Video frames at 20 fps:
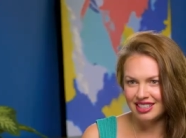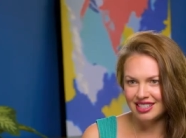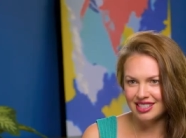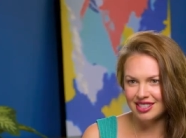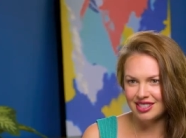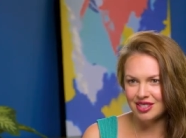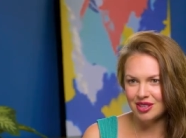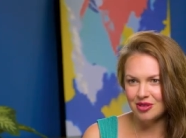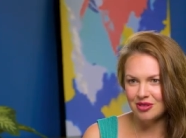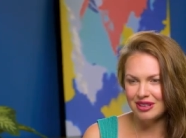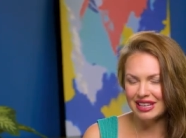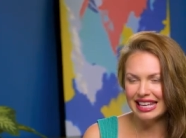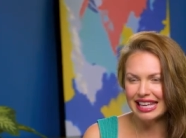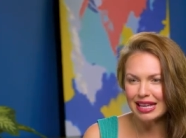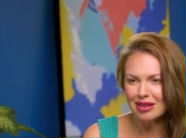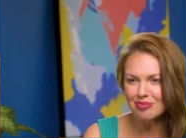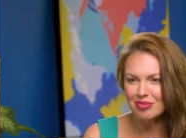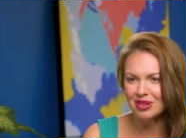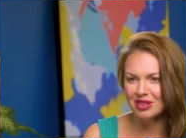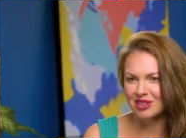So
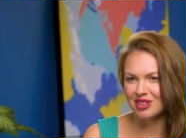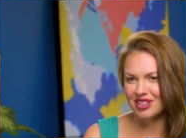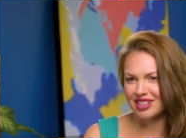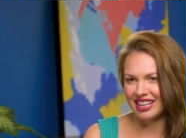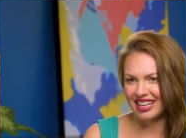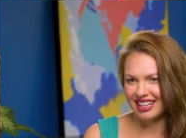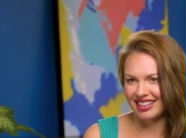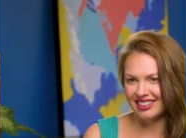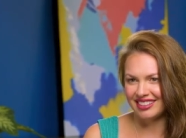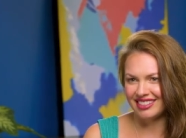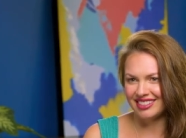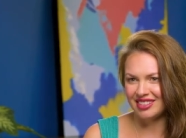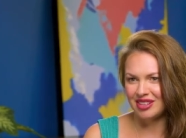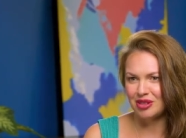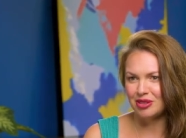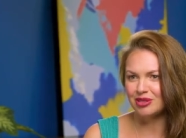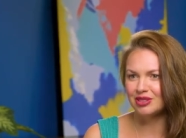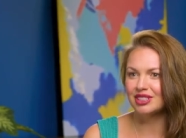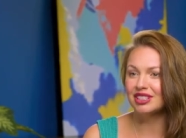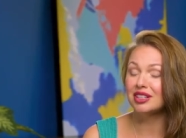keep learning.
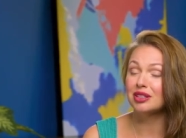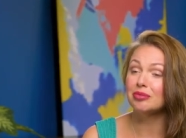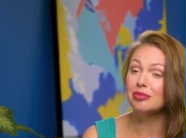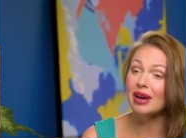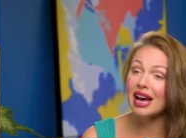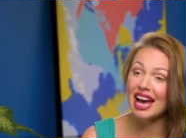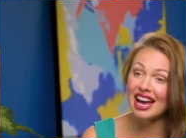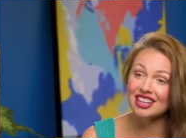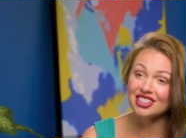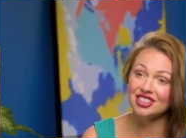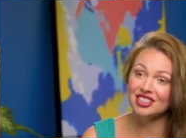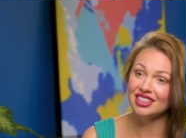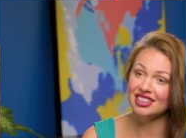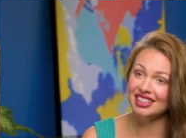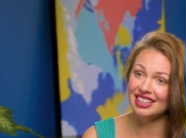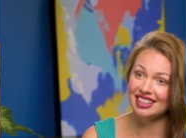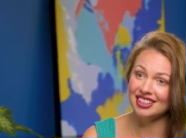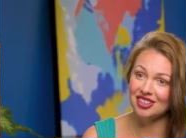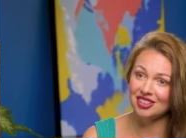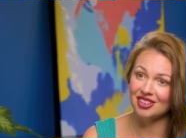Hold compassion
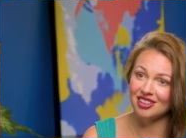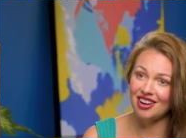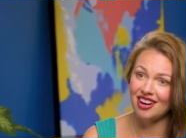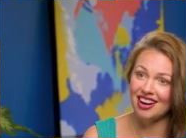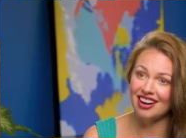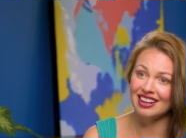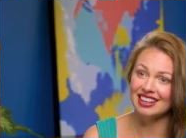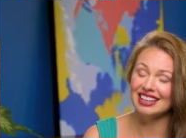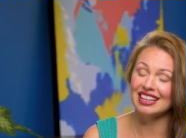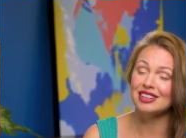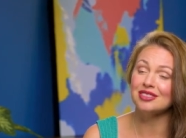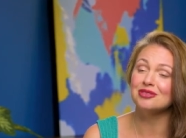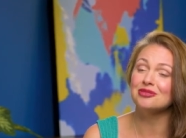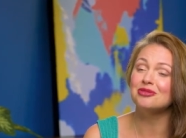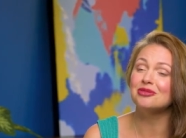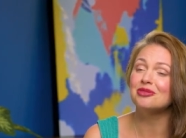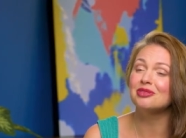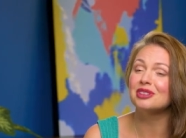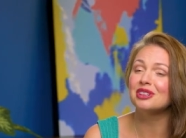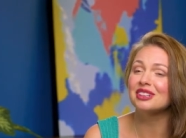in your heart
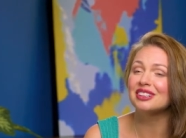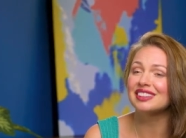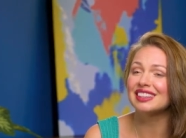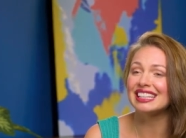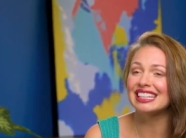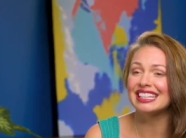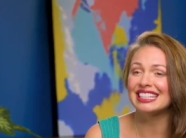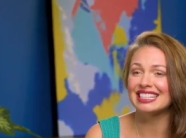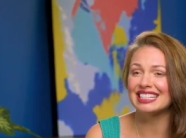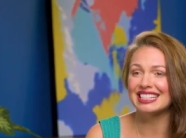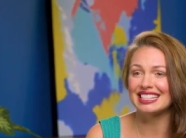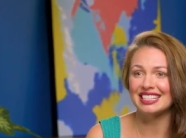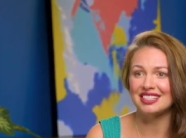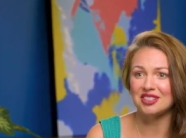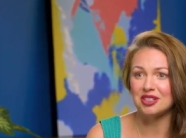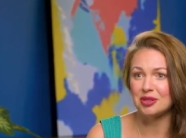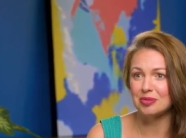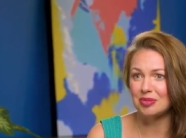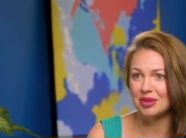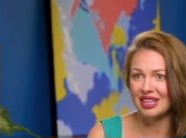and worthiness in
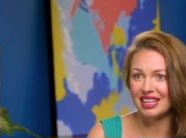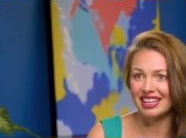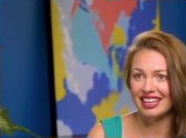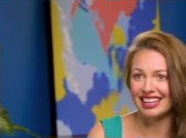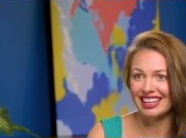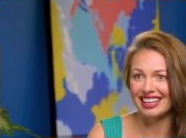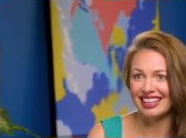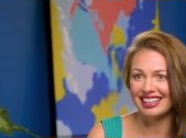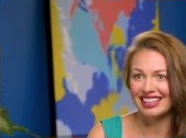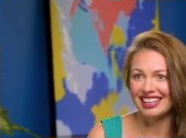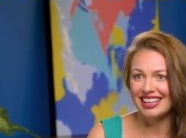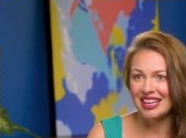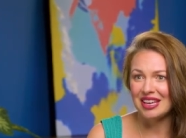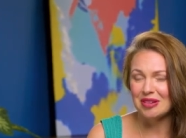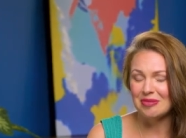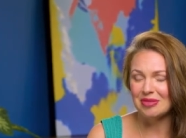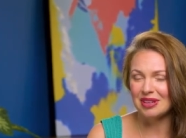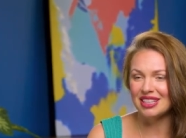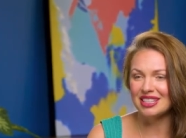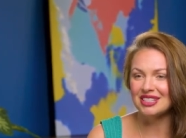your being,
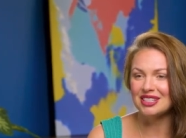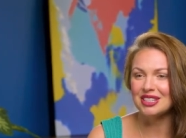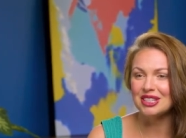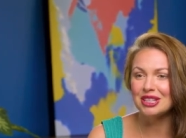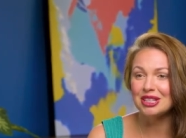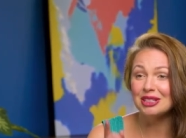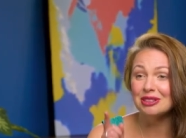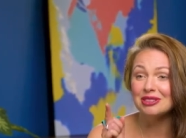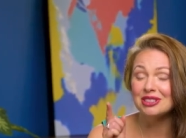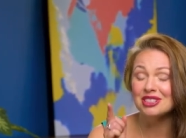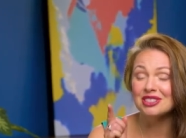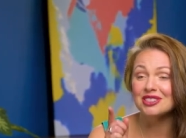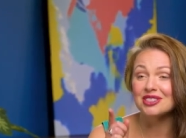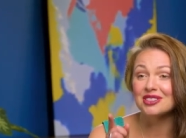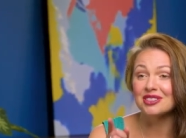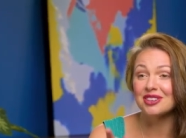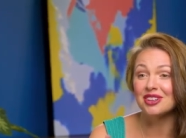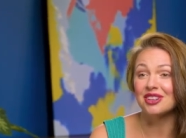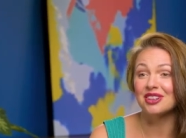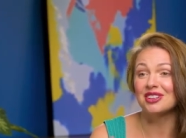because you
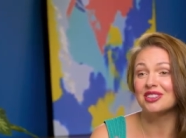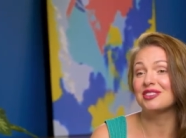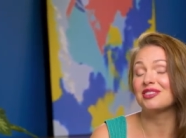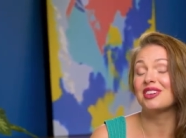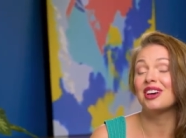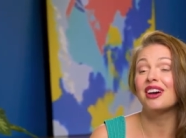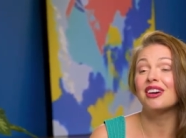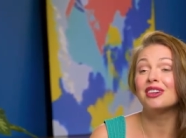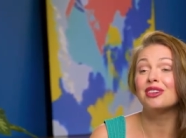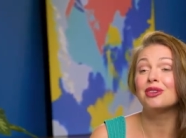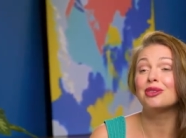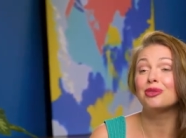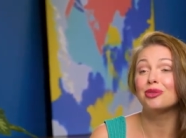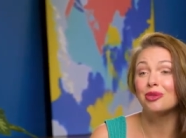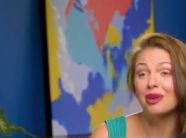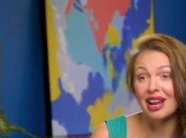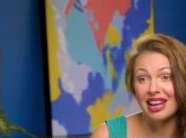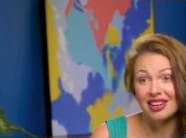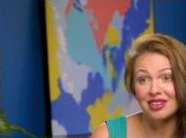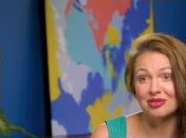deserve a
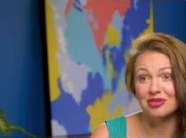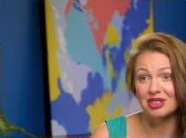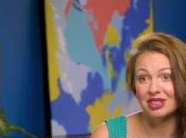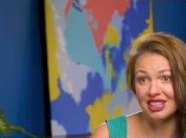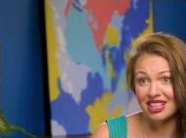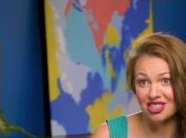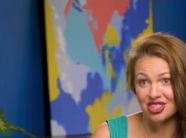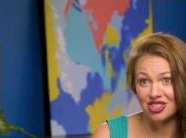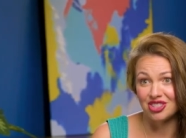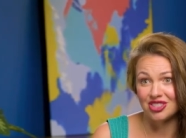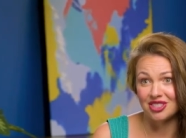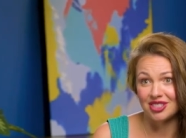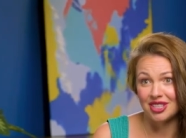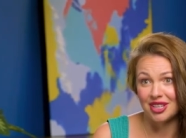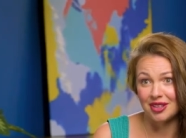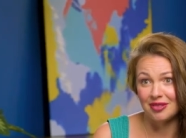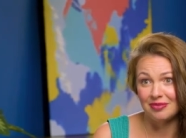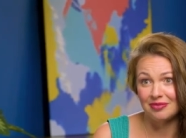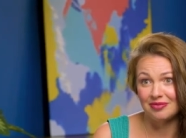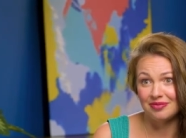great
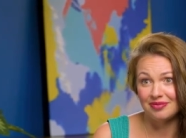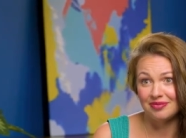relationship.